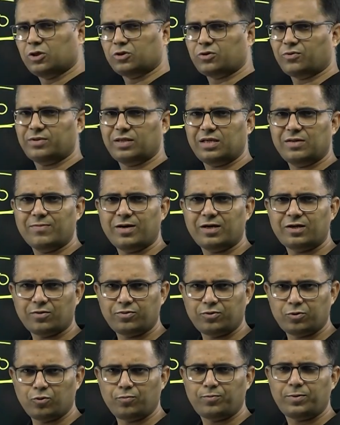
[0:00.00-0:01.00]
So, if the demand
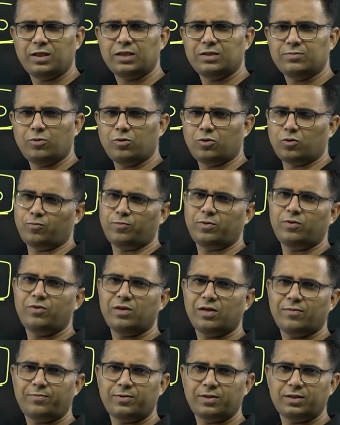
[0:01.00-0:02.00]
of rupee is more, rupee
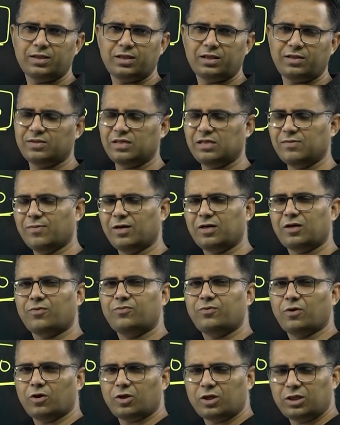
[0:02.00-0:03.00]
will appreciate. If the demand
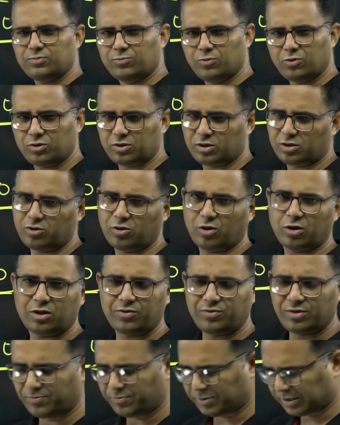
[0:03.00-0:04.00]
of dollar is more, dollar
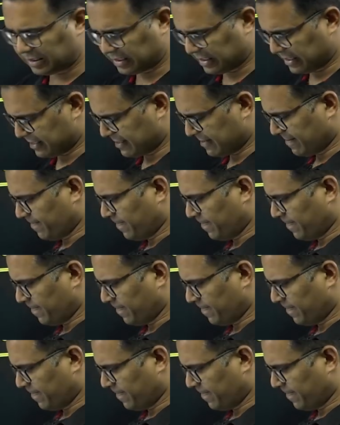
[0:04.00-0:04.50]
will appreciate.